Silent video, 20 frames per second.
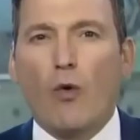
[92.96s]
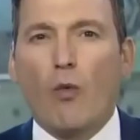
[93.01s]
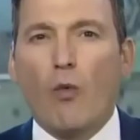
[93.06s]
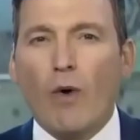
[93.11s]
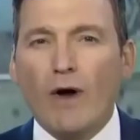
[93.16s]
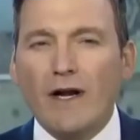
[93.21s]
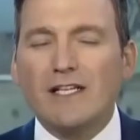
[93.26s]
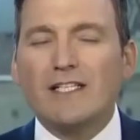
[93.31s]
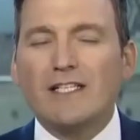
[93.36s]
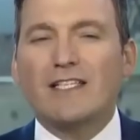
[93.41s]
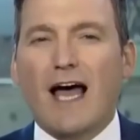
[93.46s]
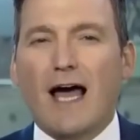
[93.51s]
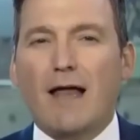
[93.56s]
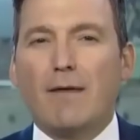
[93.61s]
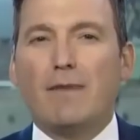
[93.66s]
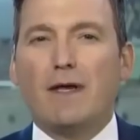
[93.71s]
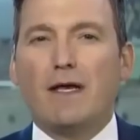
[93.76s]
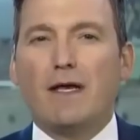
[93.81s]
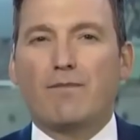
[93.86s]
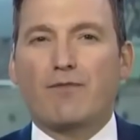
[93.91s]
What does
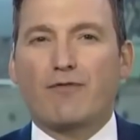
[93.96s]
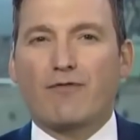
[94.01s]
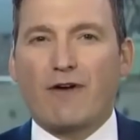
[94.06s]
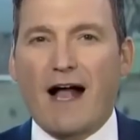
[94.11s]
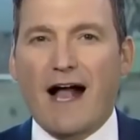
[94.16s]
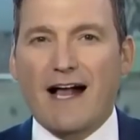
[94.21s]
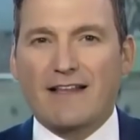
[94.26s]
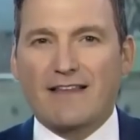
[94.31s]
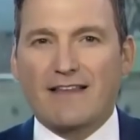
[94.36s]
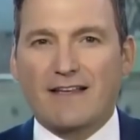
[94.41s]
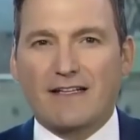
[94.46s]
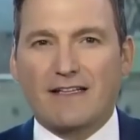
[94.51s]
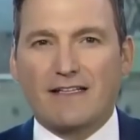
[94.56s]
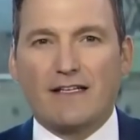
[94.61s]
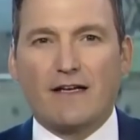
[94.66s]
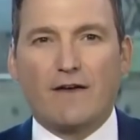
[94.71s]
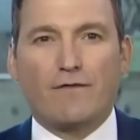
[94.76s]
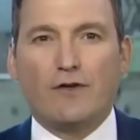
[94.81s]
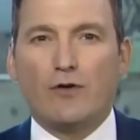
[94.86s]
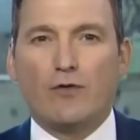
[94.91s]
that mean
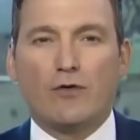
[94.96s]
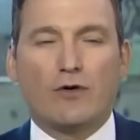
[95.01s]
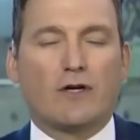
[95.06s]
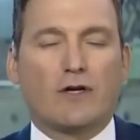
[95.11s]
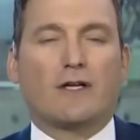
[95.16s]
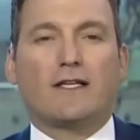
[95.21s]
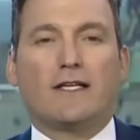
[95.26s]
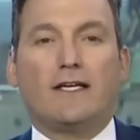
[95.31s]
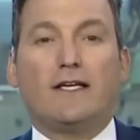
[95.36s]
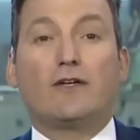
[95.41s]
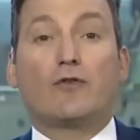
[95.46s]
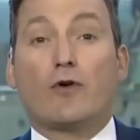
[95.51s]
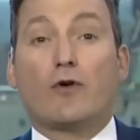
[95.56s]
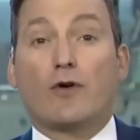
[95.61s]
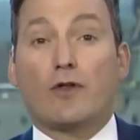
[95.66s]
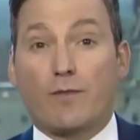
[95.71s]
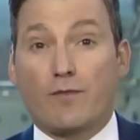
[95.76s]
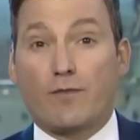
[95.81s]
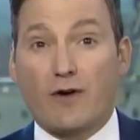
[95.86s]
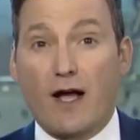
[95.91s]
practically if you were a leader
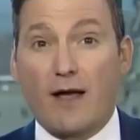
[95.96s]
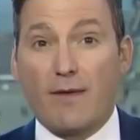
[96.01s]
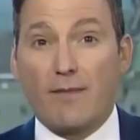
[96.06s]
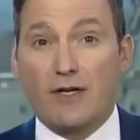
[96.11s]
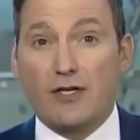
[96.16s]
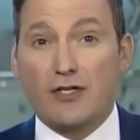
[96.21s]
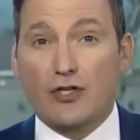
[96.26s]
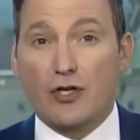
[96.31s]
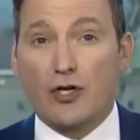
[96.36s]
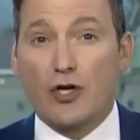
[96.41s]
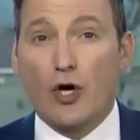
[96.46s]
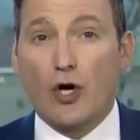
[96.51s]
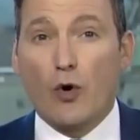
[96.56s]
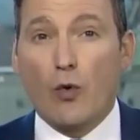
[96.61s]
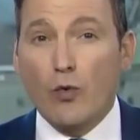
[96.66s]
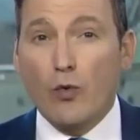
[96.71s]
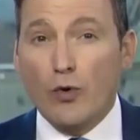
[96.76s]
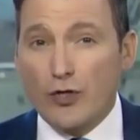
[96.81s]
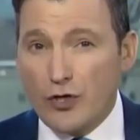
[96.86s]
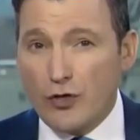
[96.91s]
or the Prime Minister?
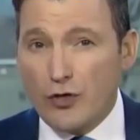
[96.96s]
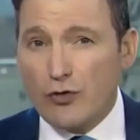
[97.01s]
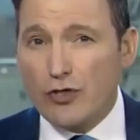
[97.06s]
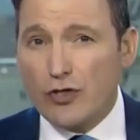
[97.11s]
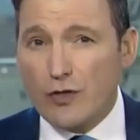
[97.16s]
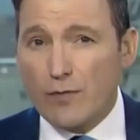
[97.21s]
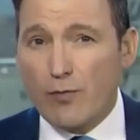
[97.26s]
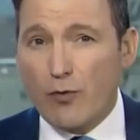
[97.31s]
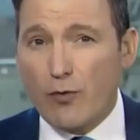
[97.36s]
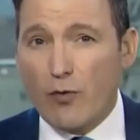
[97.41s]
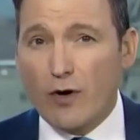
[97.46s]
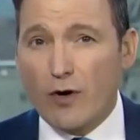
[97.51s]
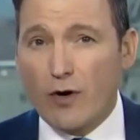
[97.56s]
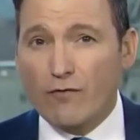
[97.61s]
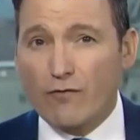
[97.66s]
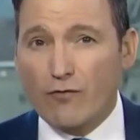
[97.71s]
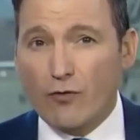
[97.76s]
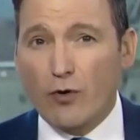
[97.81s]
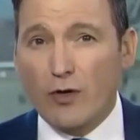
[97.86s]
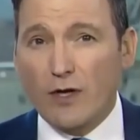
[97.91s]
Would you
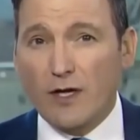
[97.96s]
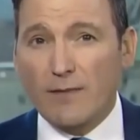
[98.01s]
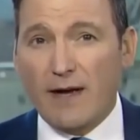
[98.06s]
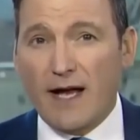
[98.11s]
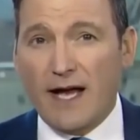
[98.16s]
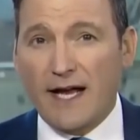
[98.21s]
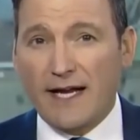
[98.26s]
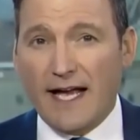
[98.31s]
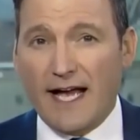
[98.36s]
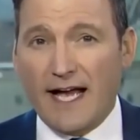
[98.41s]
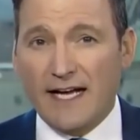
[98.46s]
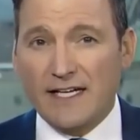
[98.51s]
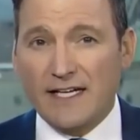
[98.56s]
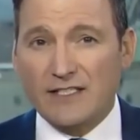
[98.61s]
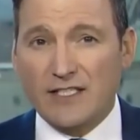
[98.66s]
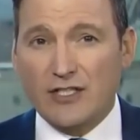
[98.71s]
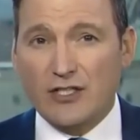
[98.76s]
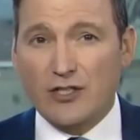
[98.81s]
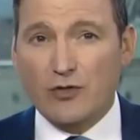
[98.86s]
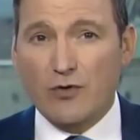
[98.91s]
support rolling back
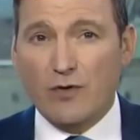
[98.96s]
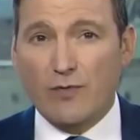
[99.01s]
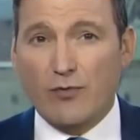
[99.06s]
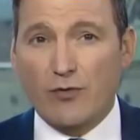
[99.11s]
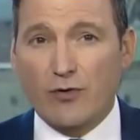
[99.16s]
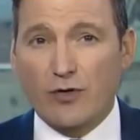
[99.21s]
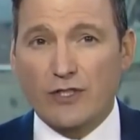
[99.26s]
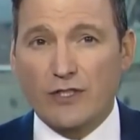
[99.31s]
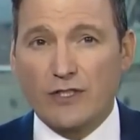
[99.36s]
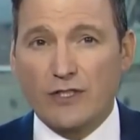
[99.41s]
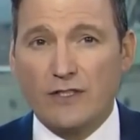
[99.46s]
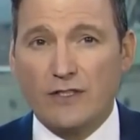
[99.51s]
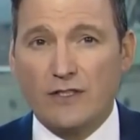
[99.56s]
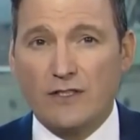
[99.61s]
access to abortion?